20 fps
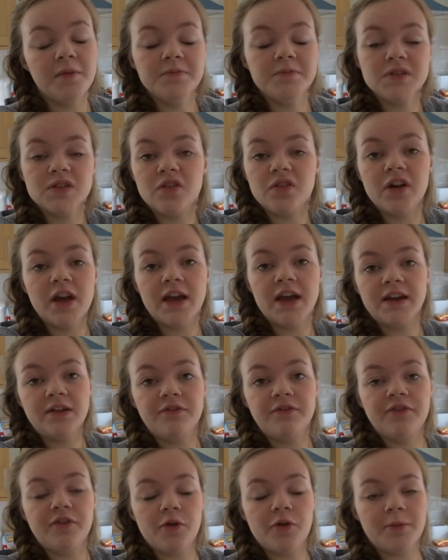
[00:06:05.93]
Sorry I
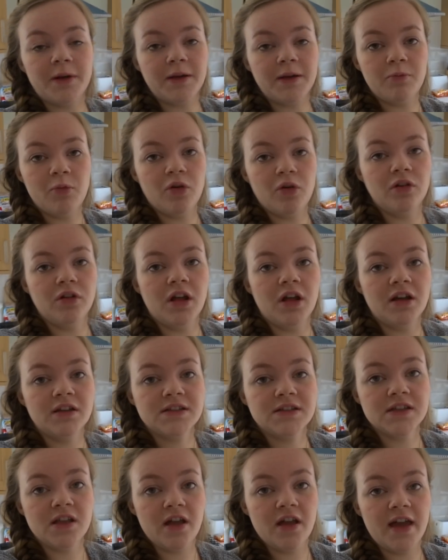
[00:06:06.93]
didn't film any more
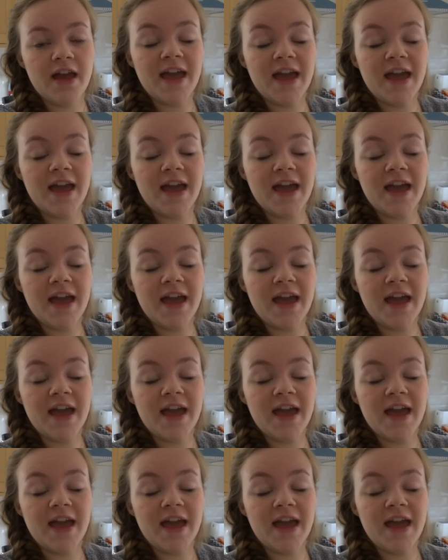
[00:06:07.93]
last night.